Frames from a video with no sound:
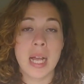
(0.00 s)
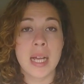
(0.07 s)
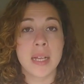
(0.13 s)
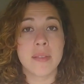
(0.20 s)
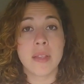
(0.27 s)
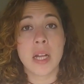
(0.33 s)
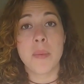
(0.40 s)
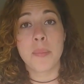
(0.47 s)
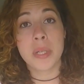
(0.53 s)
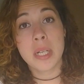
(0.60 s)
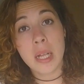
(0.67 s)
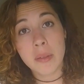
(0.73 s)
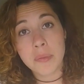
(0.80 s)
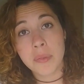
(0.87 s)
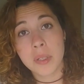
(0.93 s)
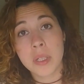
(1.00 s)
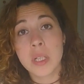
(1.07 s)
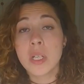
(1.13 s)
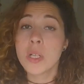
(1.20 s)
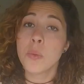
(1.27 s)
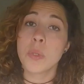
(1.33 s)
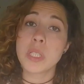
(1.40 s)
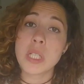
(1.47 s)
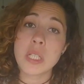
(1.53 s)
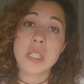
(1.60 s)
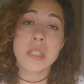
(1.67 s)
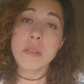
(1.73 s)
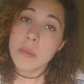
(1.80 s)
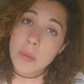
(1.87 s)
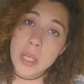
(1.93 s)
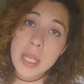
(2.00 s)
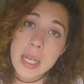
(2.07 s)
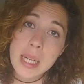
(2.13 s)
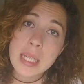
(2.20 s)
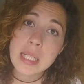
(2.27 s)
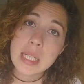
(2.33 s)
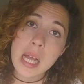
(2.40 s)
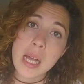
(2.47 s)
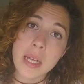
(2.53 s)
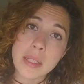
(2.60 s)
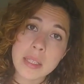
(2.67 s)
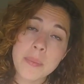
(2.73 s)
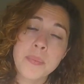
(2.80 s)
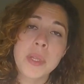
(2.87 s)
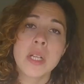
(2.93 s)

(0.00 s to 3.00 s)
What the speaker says: and ended up in landfill, which is really sad.